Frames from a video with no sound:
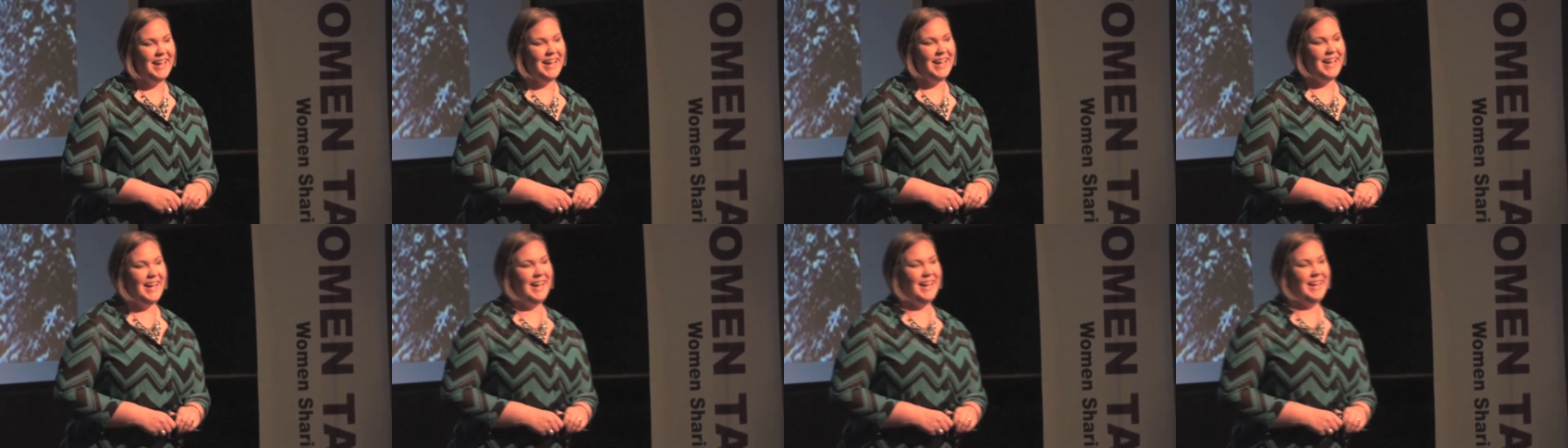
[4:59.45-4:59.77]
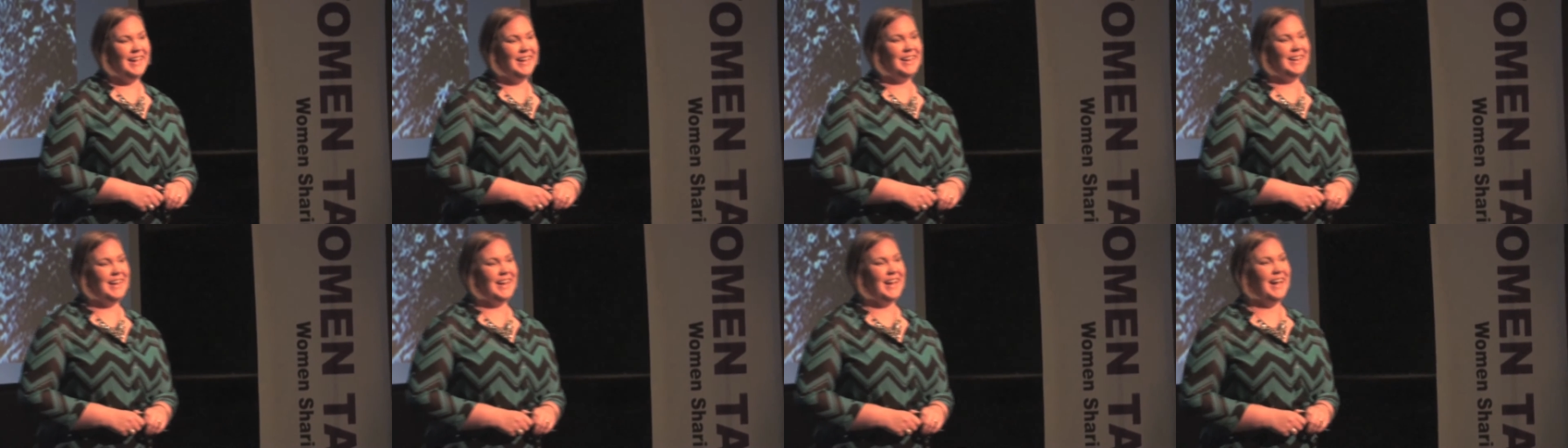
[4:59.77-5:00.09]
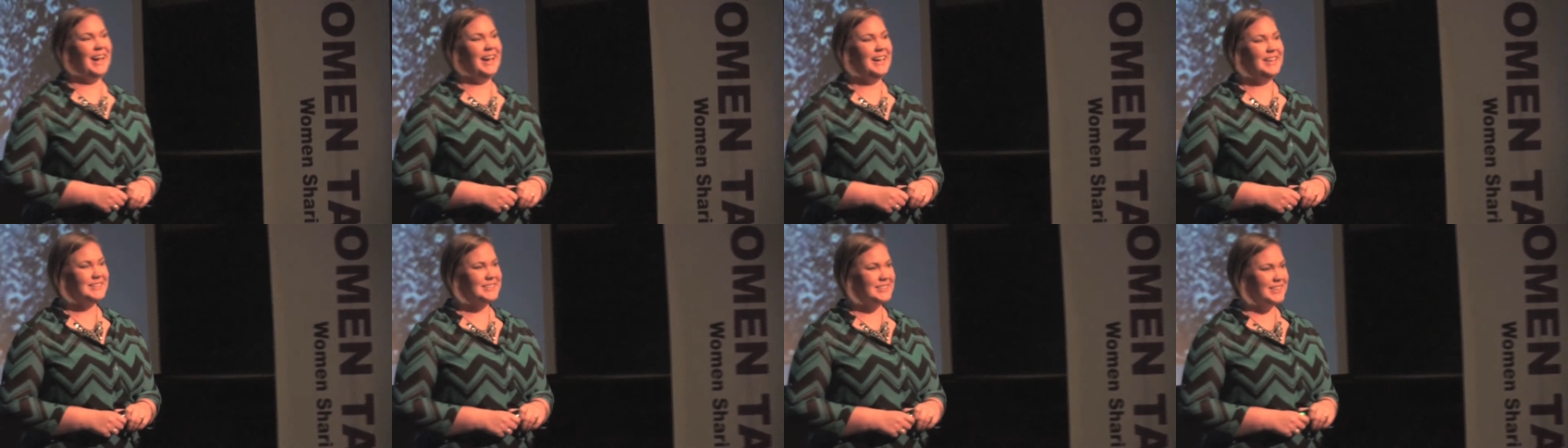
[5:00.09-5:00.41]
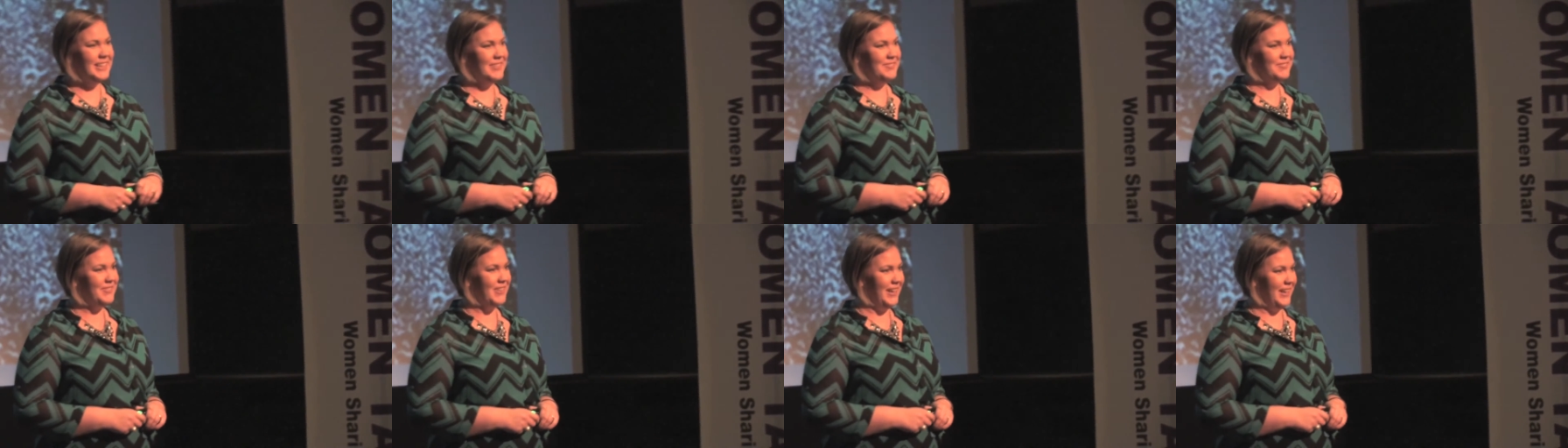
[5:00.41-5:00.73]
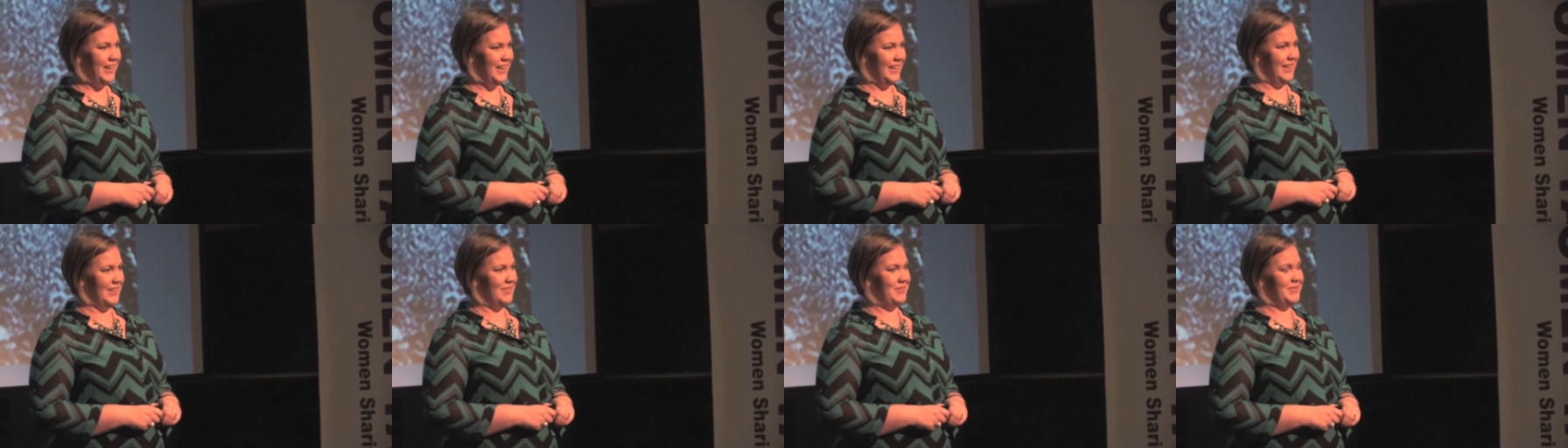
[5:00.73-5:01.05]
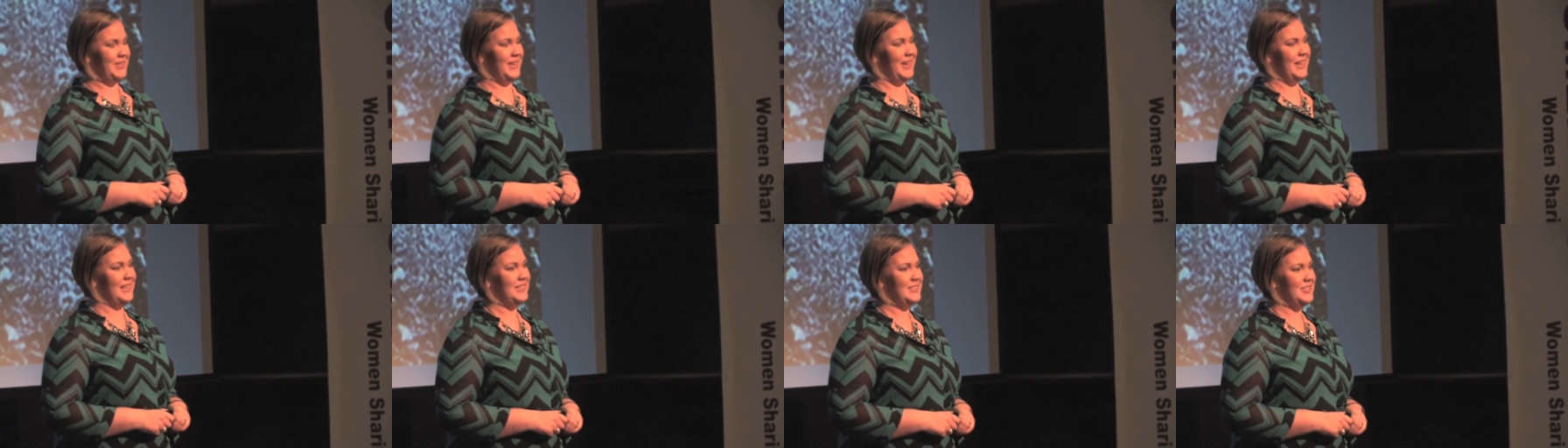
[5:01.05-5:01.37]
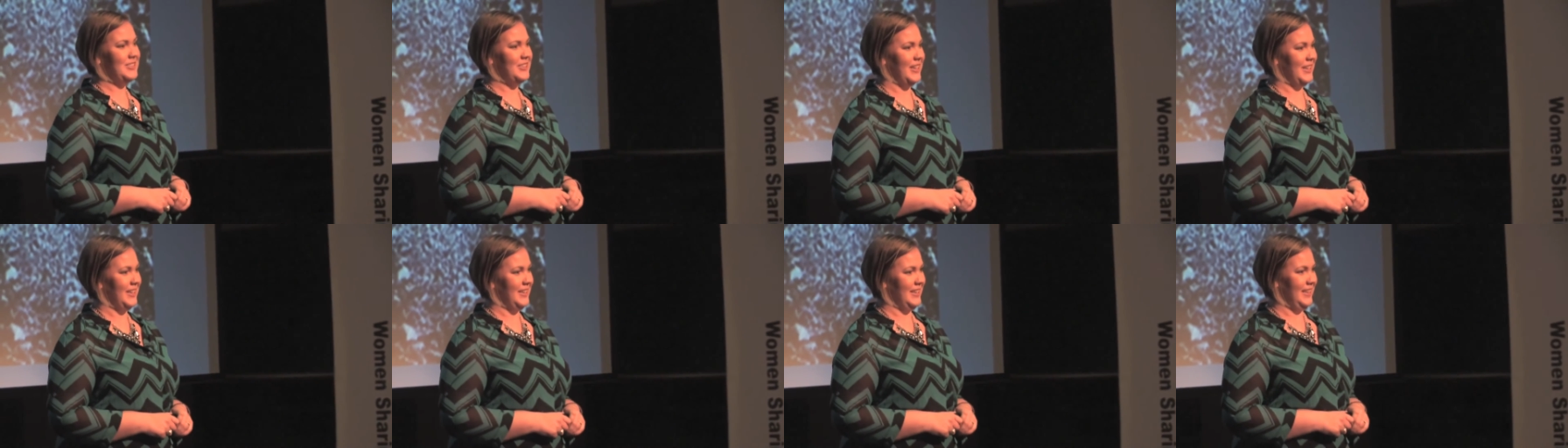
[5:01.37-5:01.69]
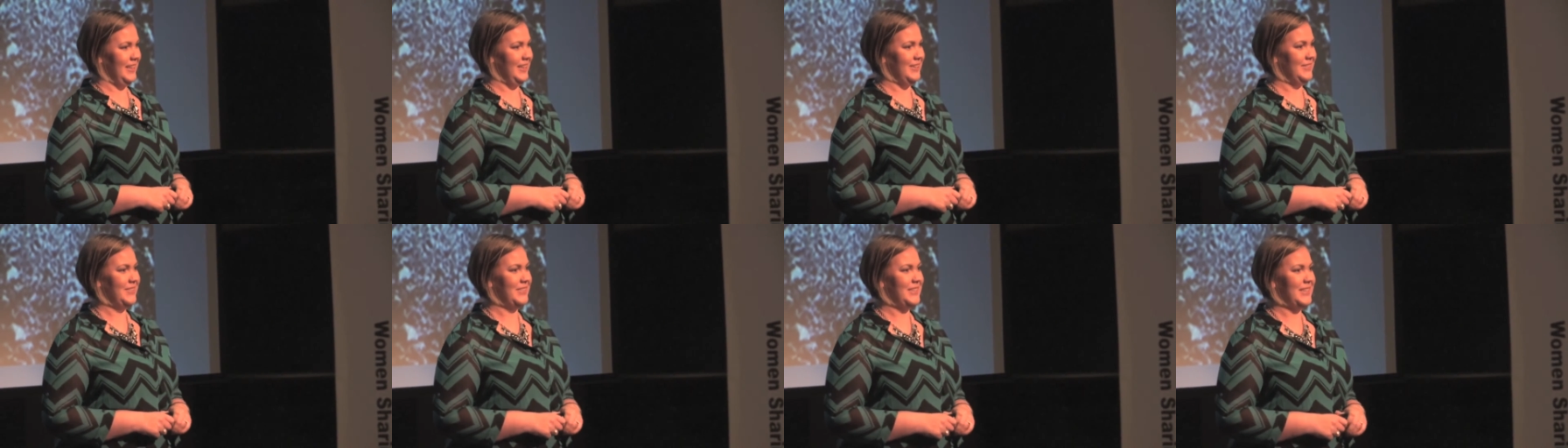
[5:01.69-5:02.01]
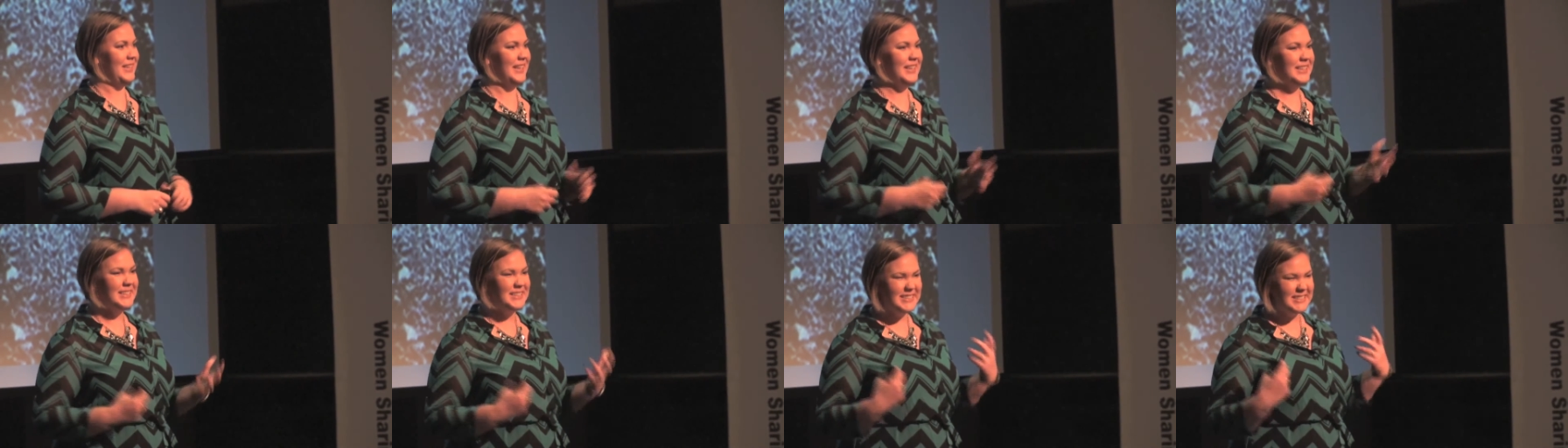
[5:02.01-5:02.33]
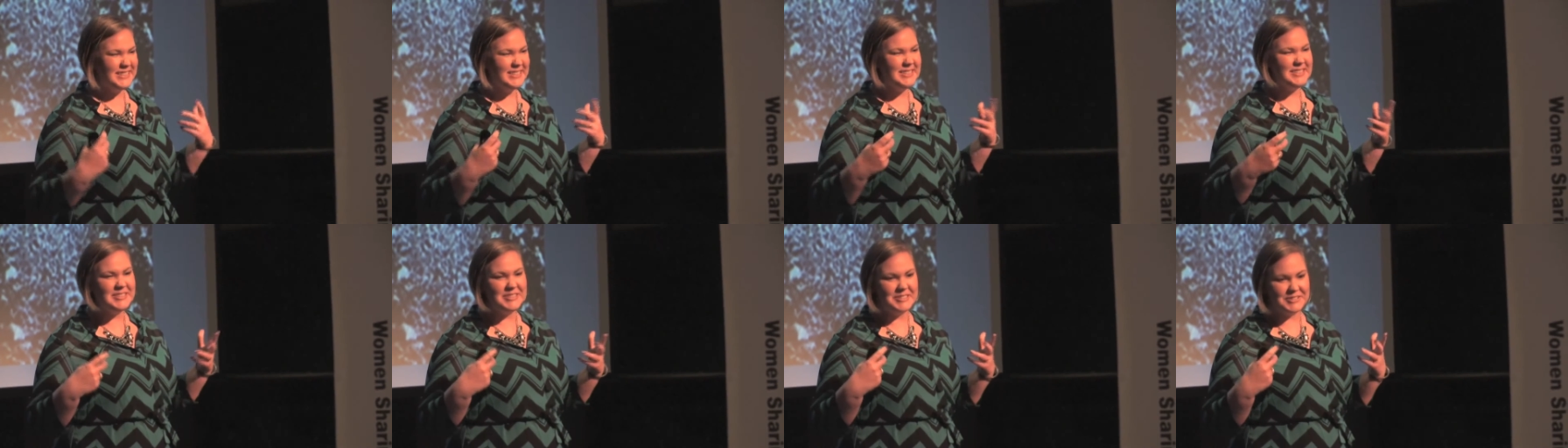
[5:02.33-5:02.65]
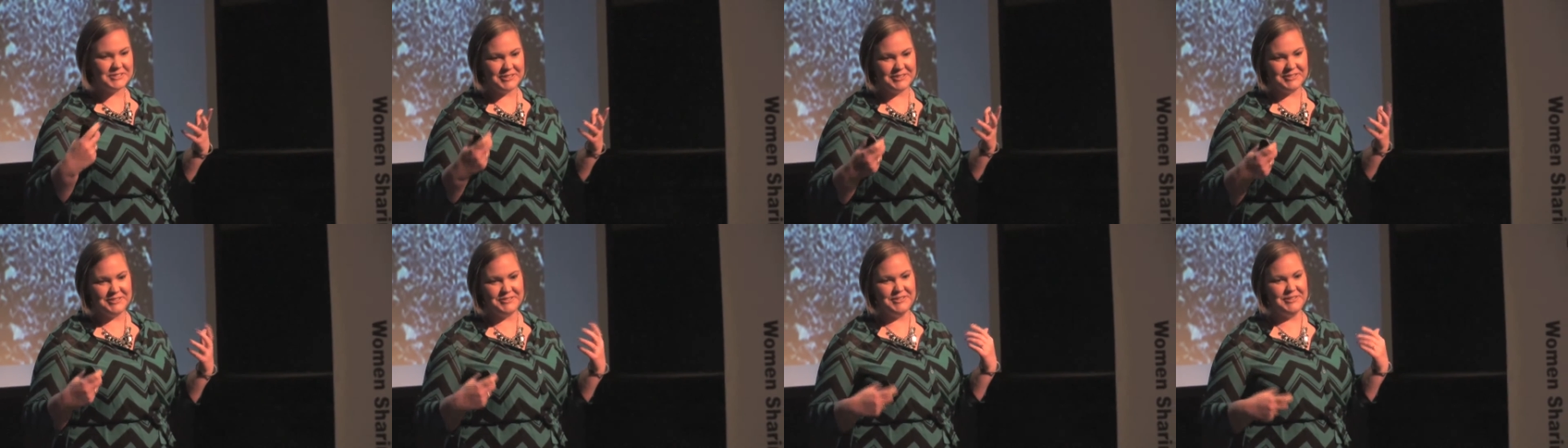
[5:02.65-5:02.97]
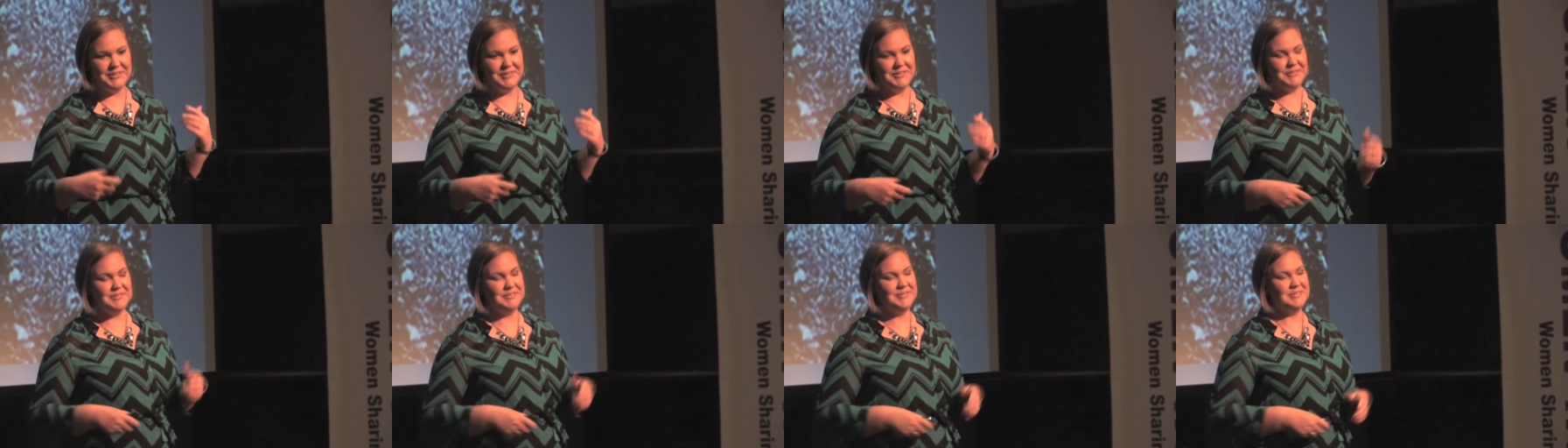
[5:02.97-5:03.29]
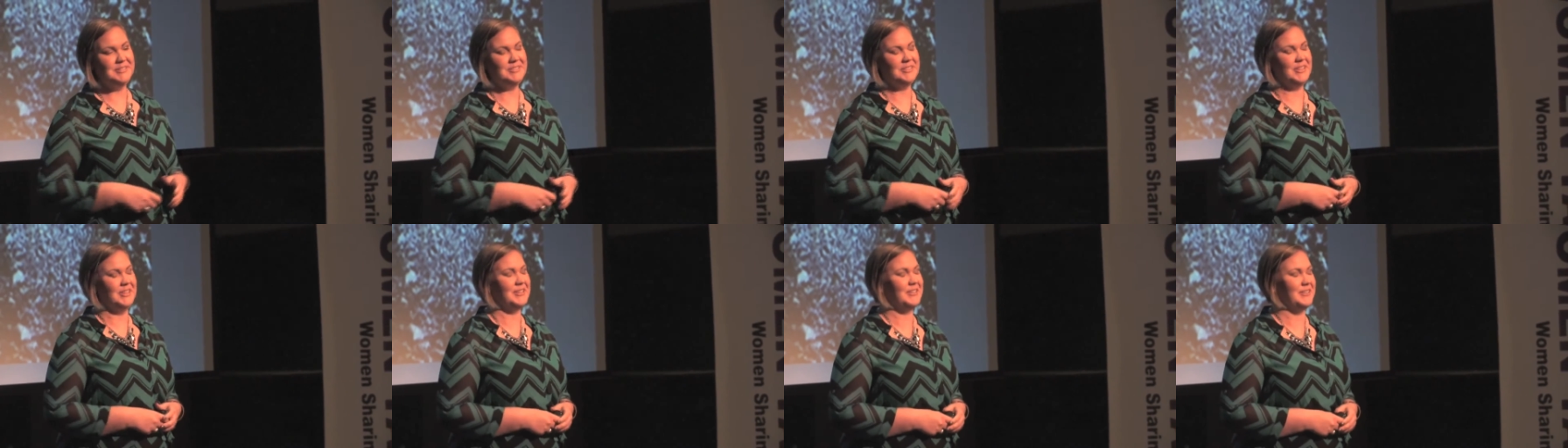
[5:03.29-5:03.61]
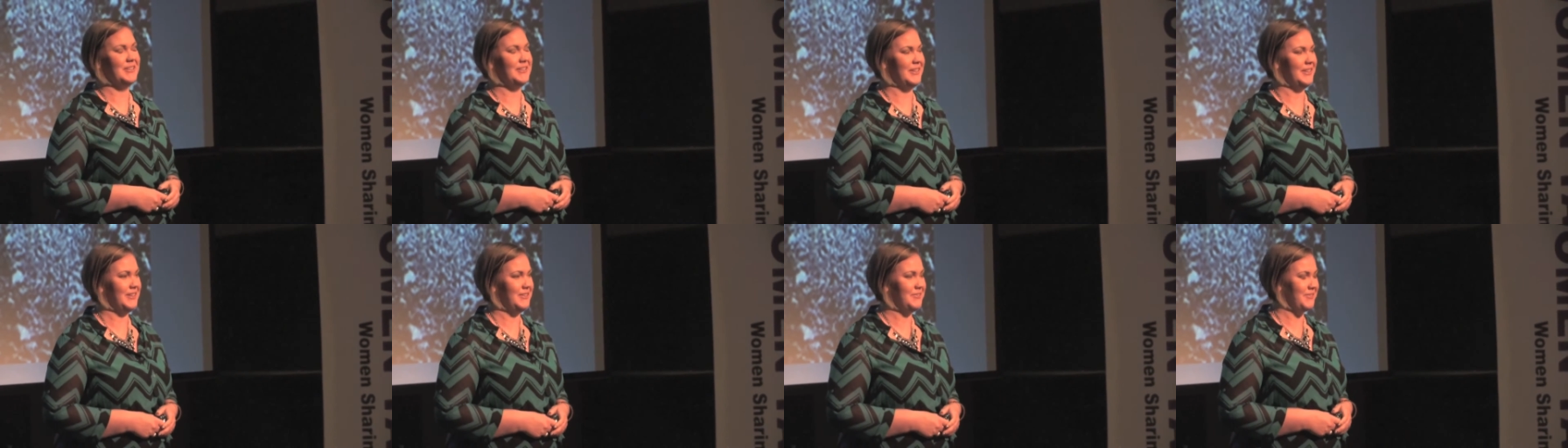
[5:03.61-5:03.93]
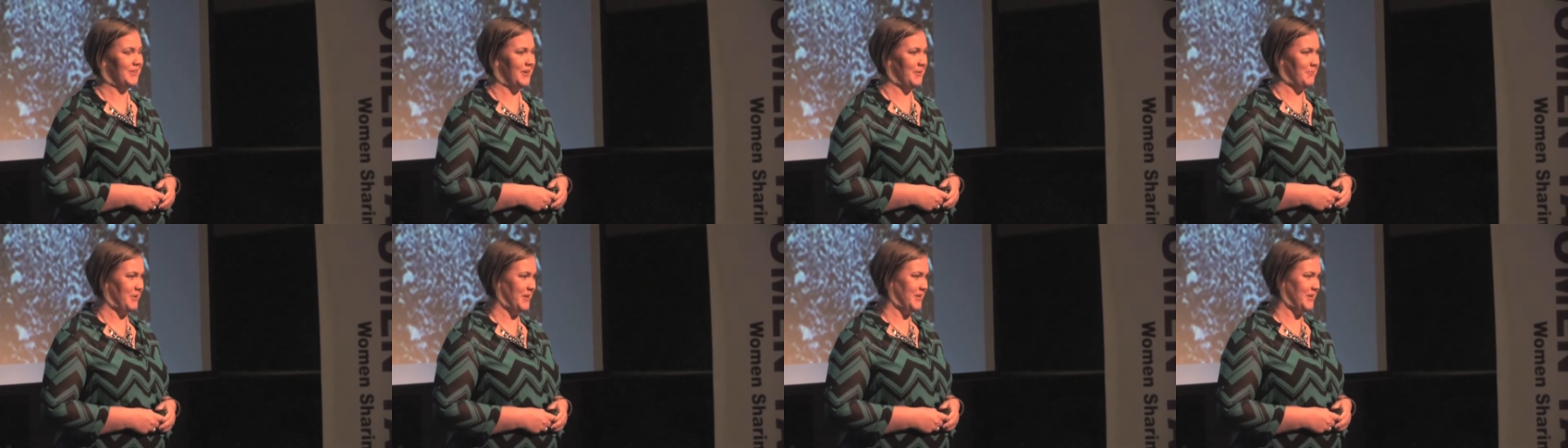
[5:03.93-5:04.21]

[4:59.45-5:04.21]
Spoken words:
And as I'm riding up that chairlift, still sort of, chuckling from